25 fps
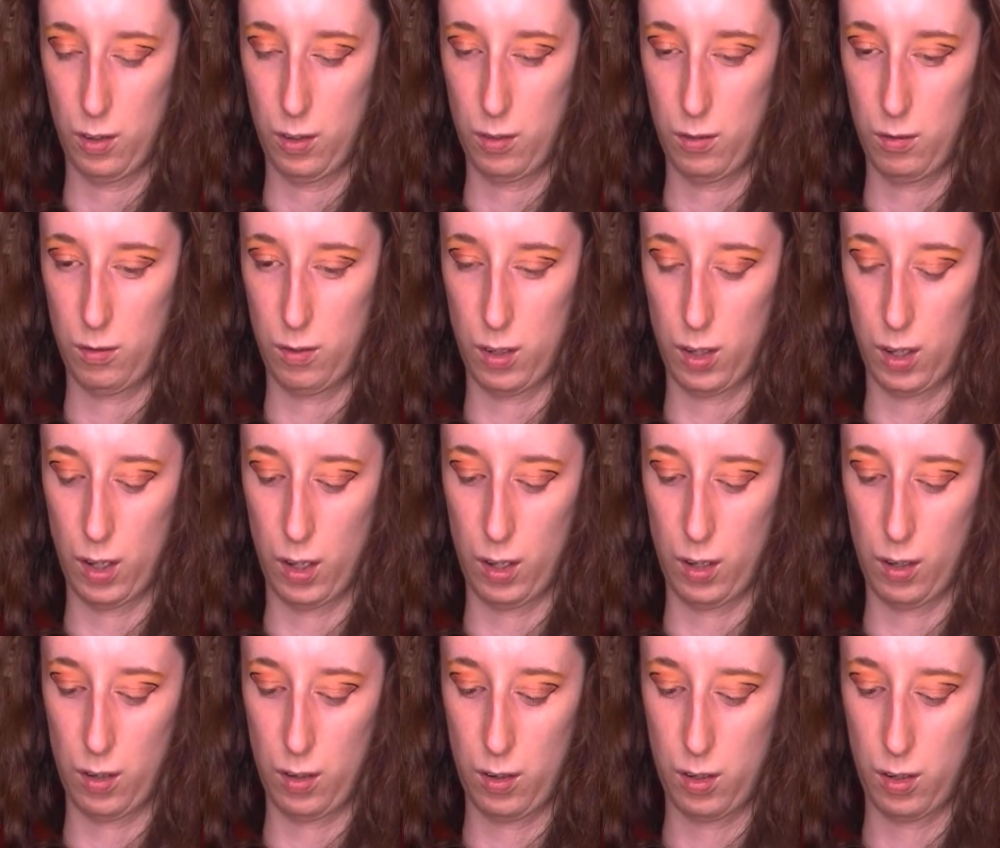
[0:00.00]

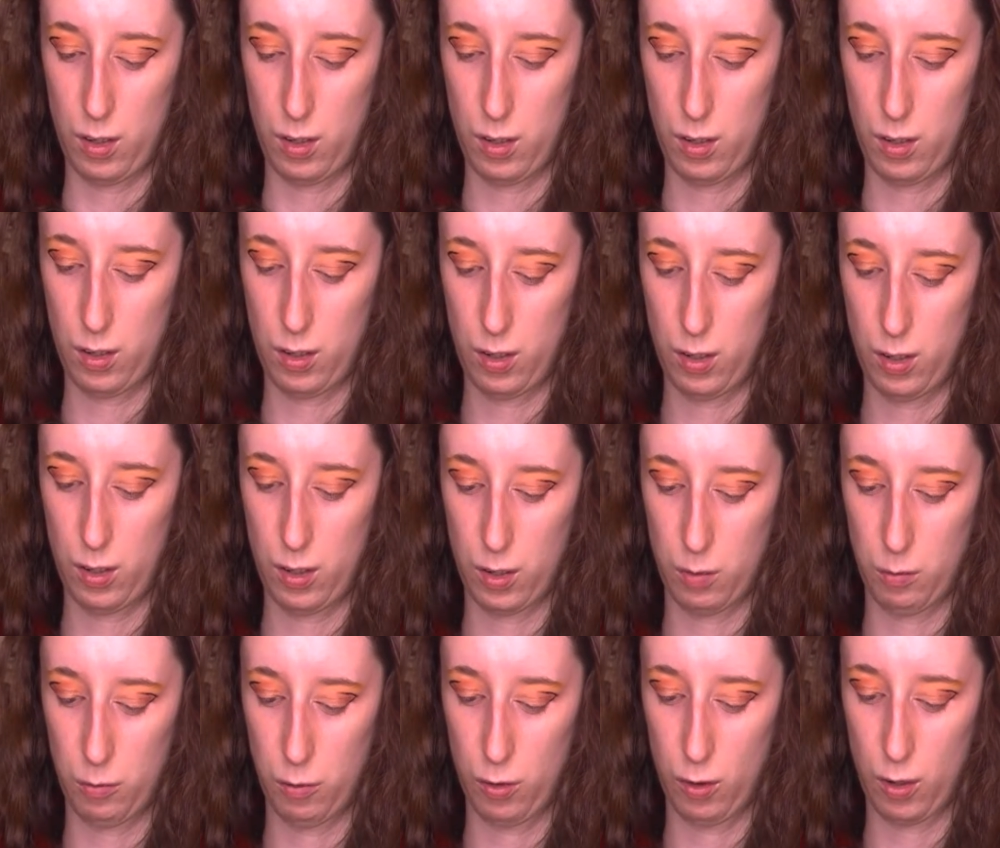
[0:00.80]
Alright,
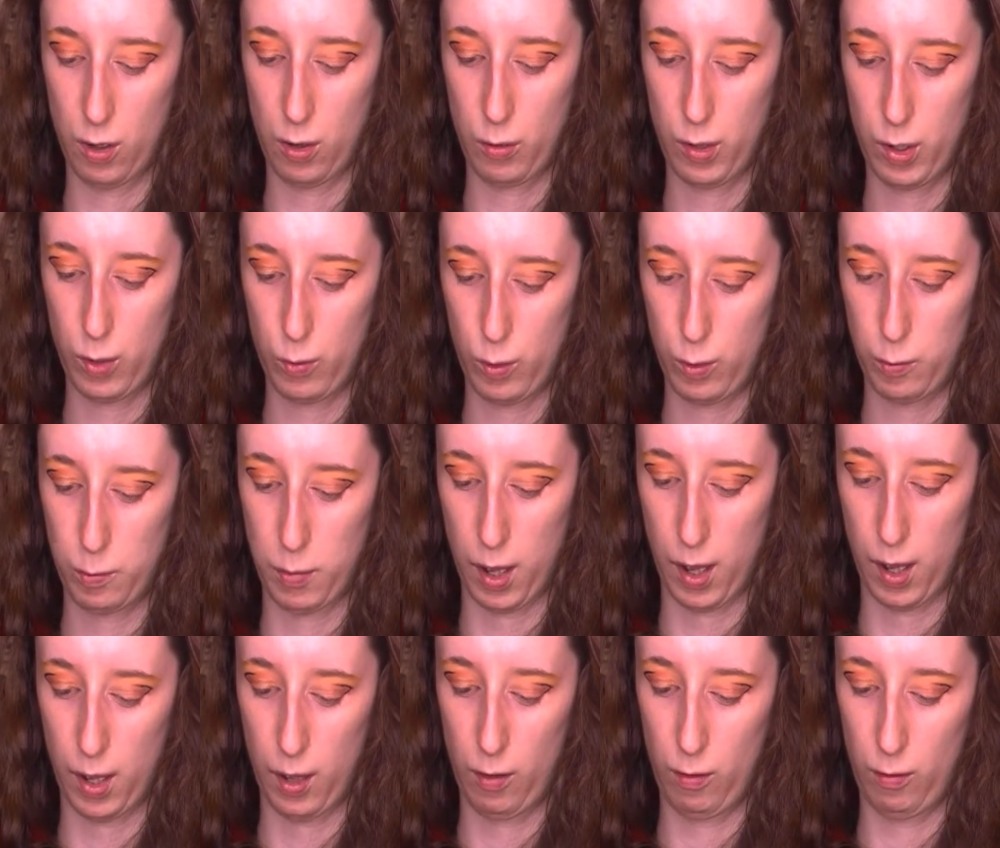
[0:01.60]
so I'm going to go in with
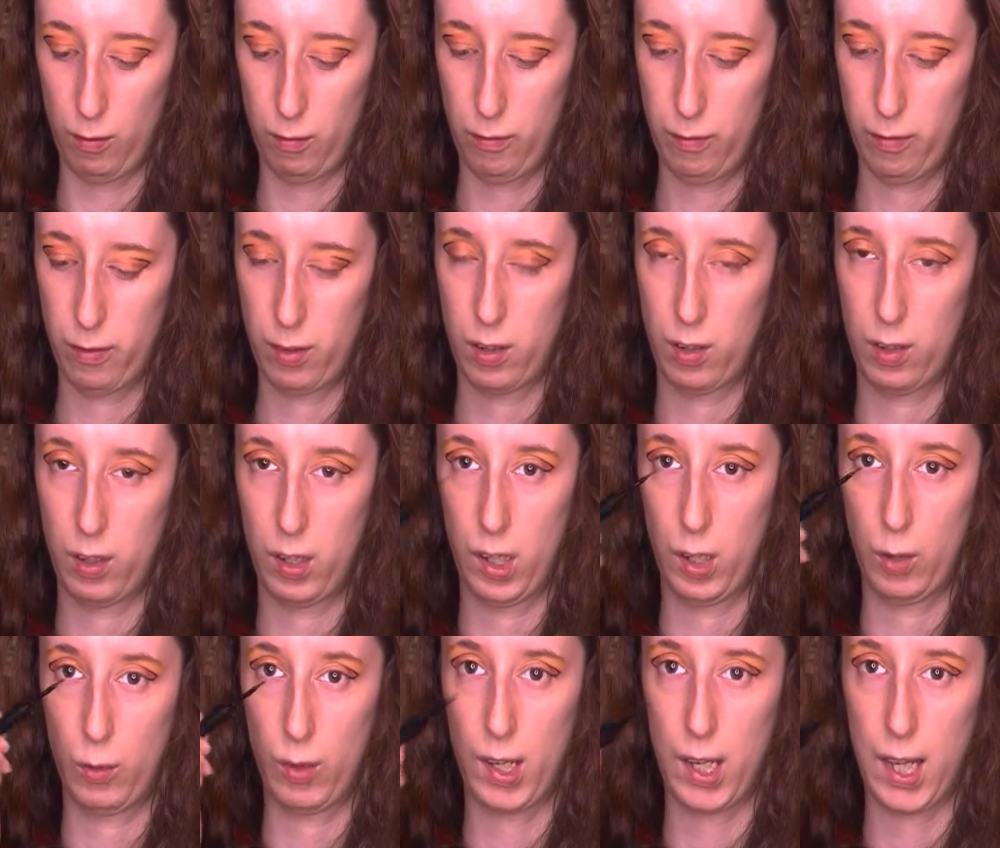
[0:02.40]
my e.l.f.
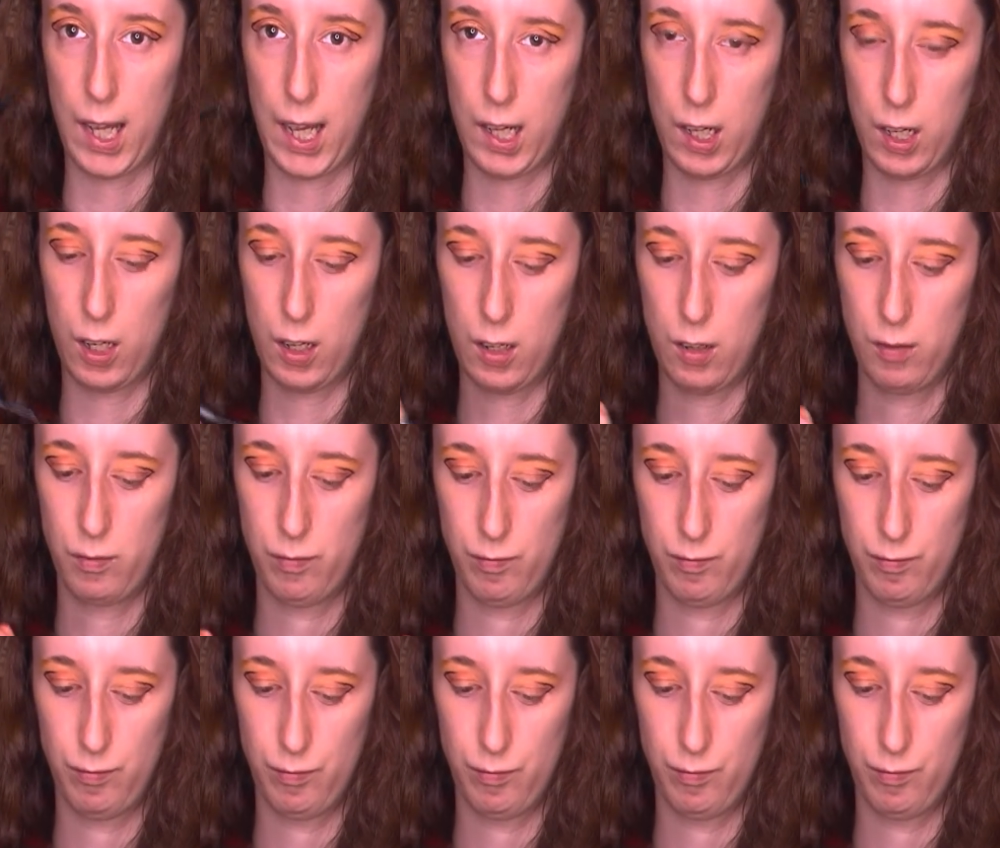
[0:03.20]
liquid liner.